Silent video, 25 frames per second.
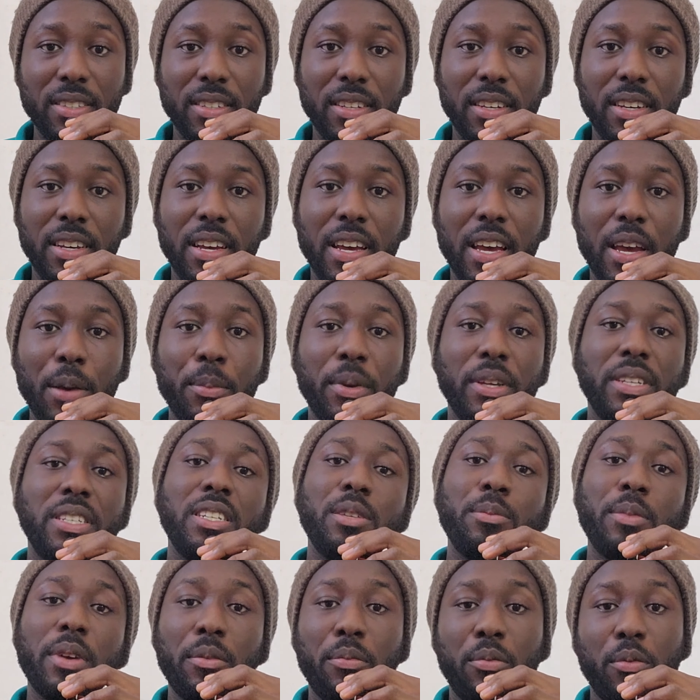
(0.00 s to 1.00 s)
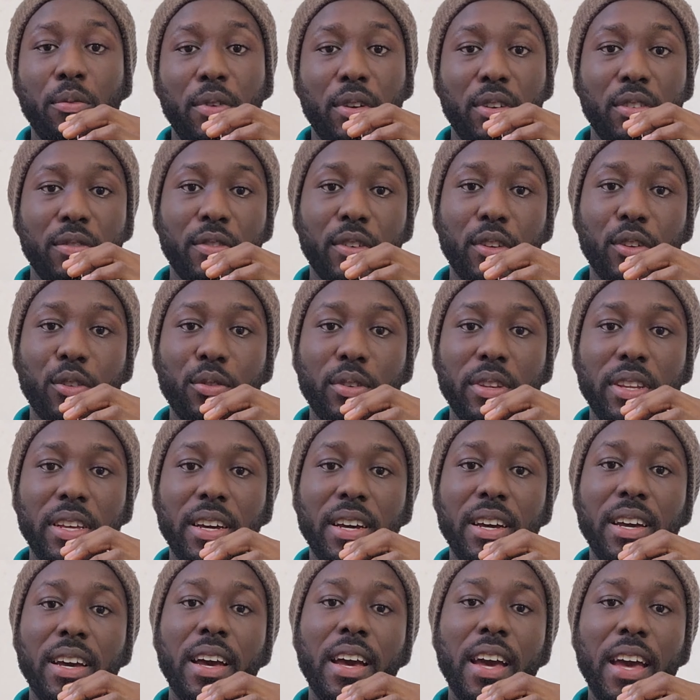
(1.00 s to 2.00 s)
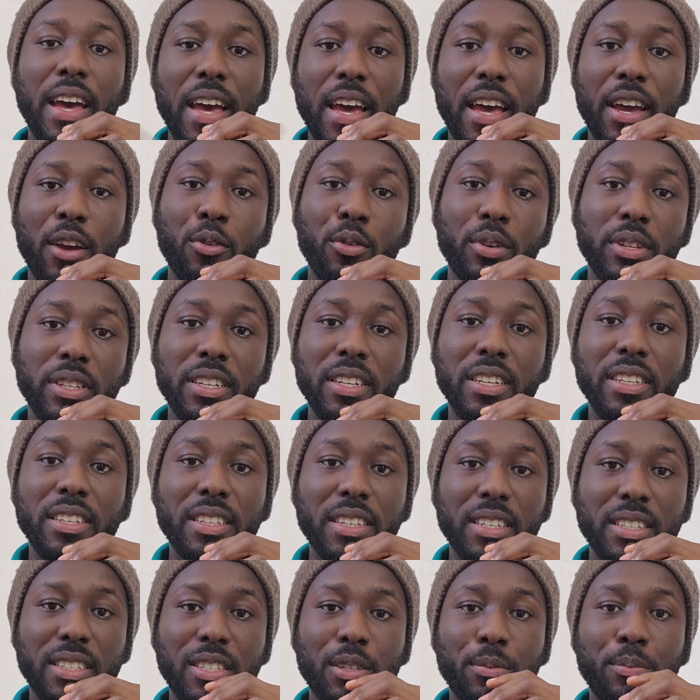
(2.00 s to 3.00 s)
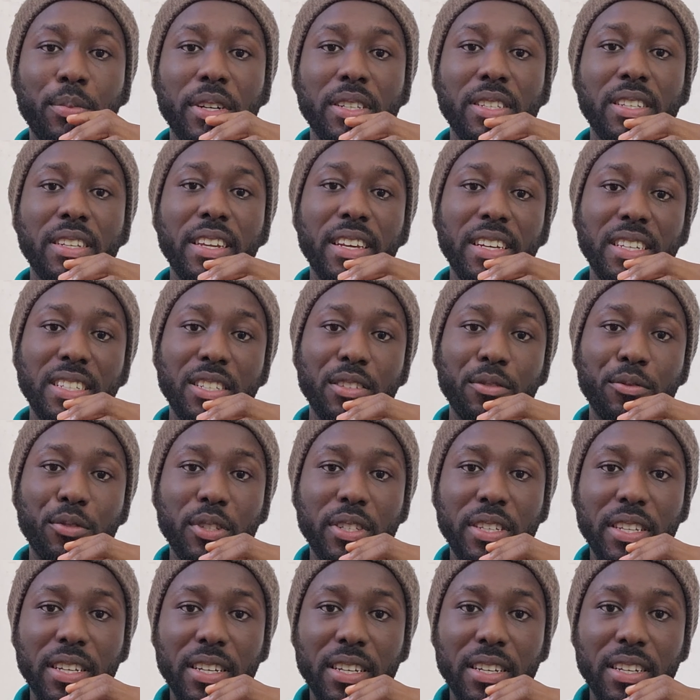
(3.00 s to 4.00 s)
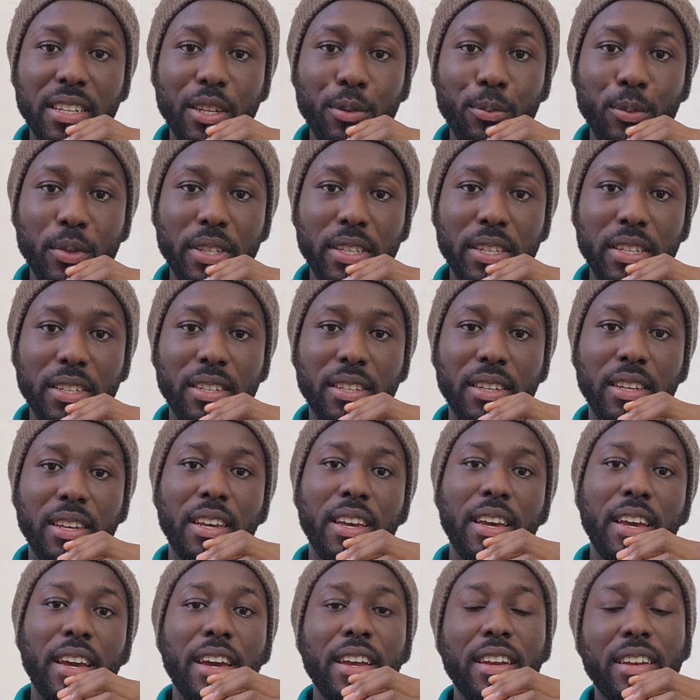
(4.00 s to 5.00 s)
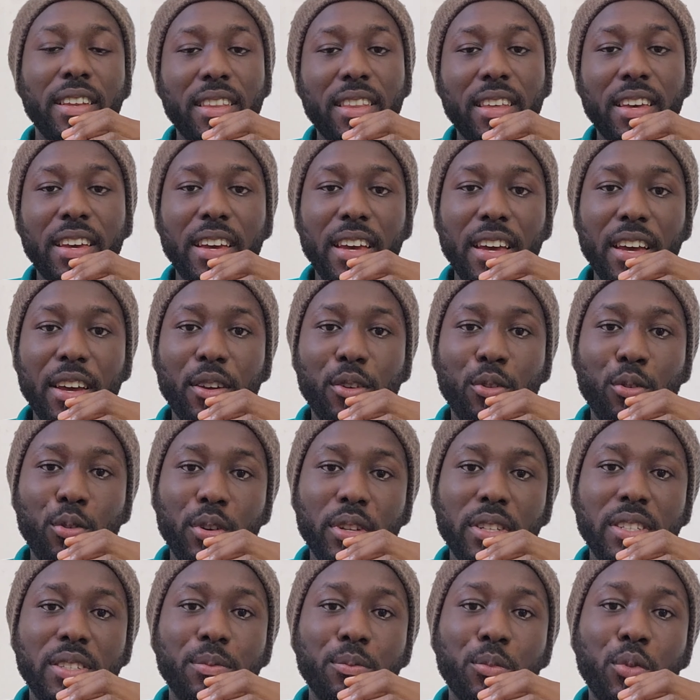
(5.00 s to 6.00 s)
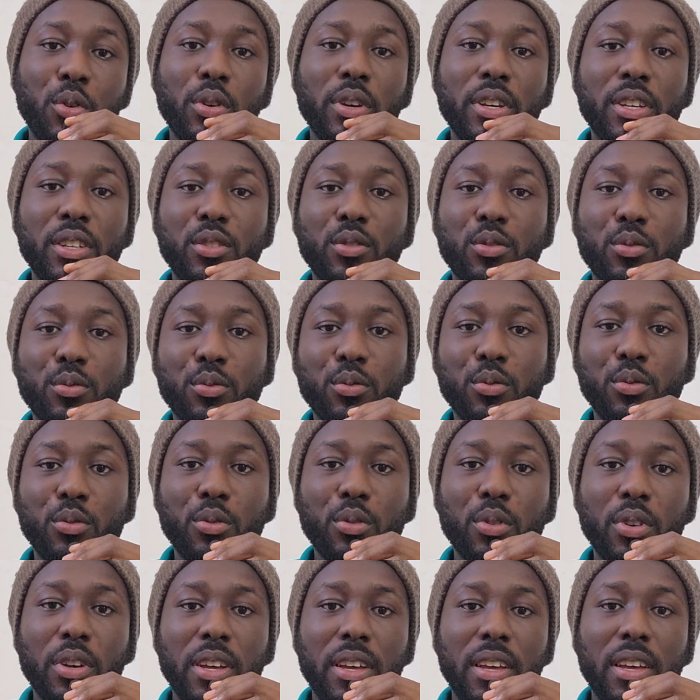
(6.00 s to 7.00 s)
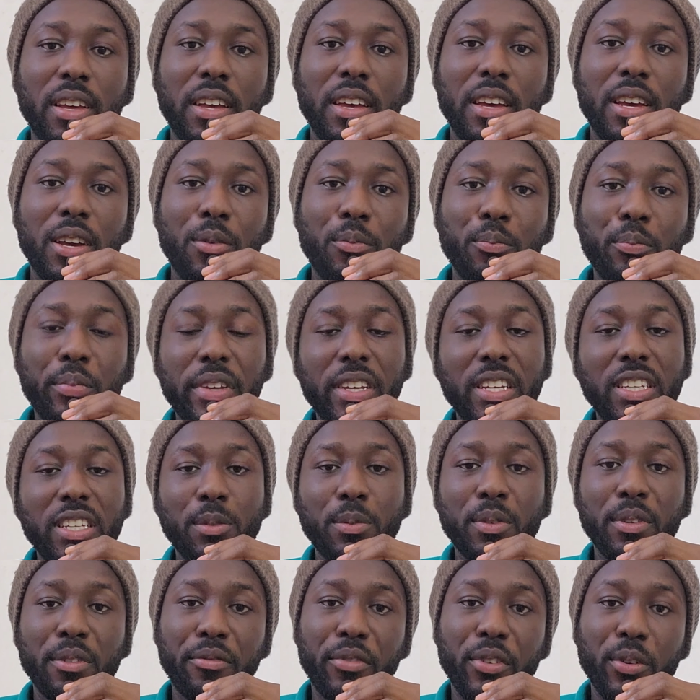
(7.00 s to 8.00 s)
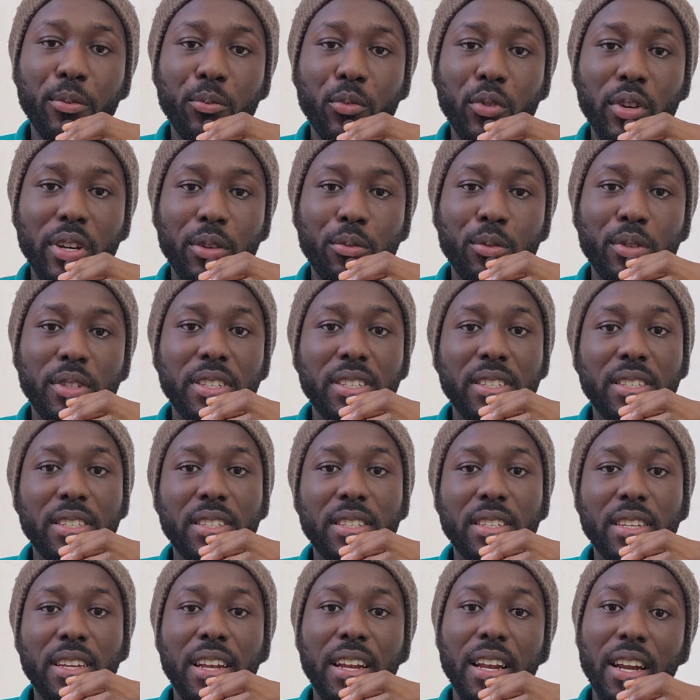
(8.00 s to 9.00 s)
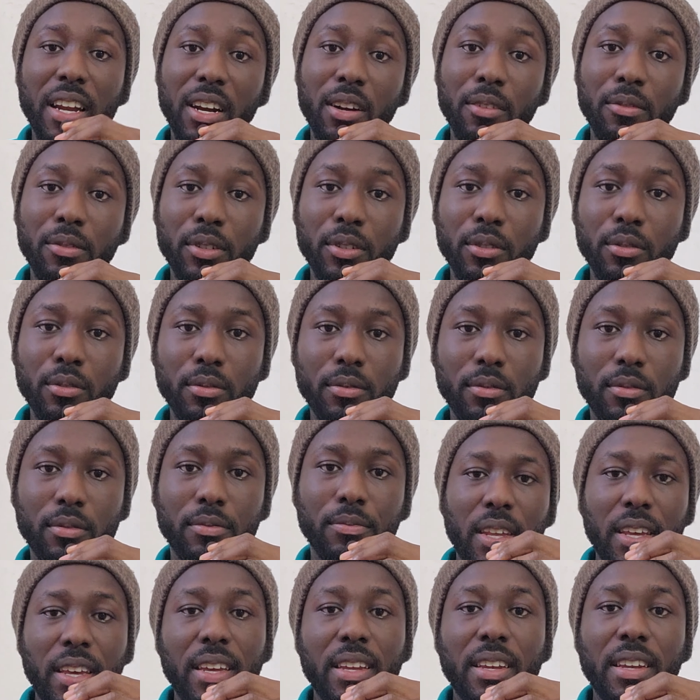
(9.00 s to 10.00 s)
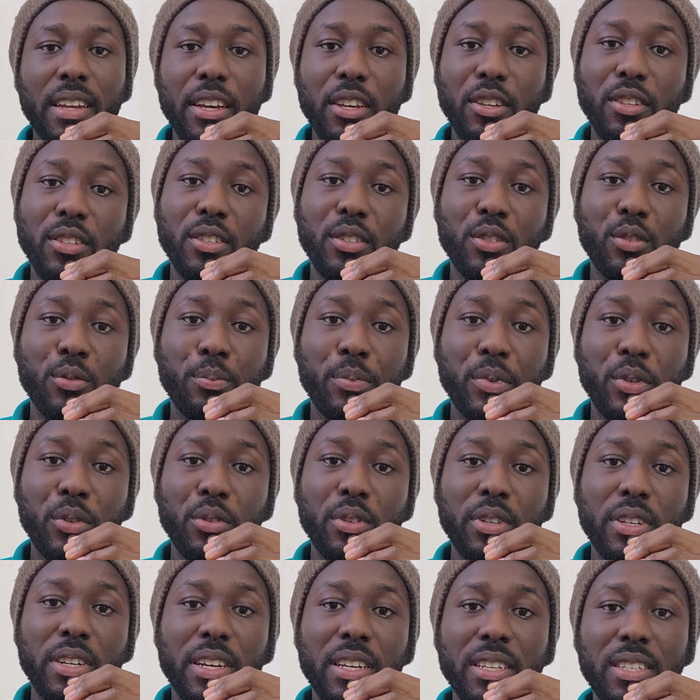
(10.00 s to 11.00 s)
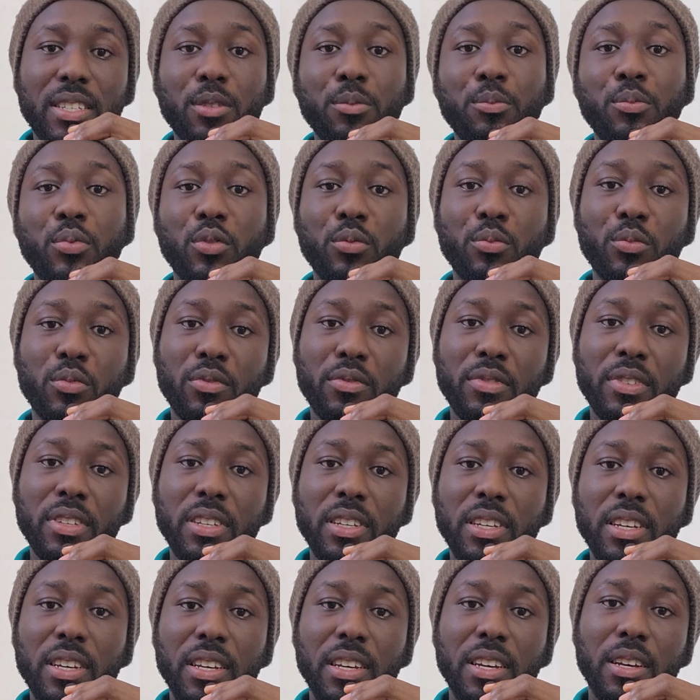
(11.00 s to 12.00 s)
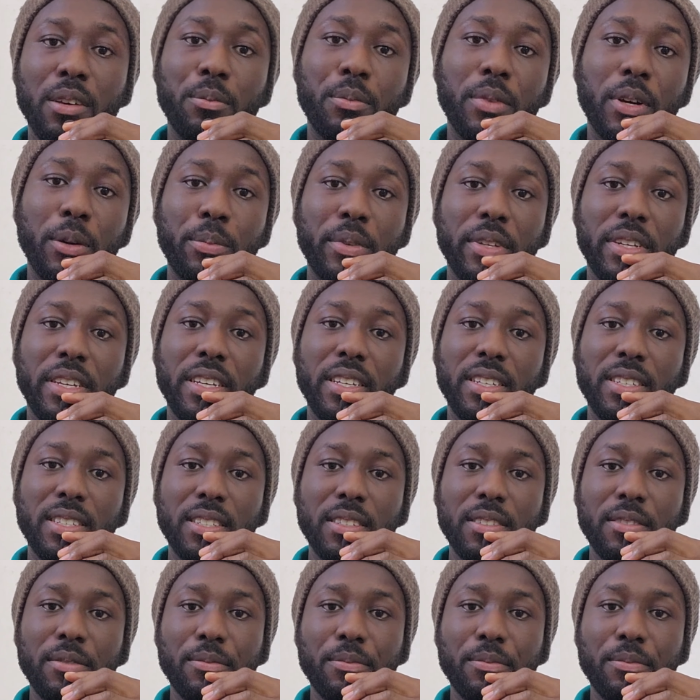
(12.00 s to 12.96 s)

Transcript: year, I mentioned in my previous video that I got an internship at Next Infotech Limited, and there I got more into PHP framework, which is Laravel, and I used it to build a simple movie application.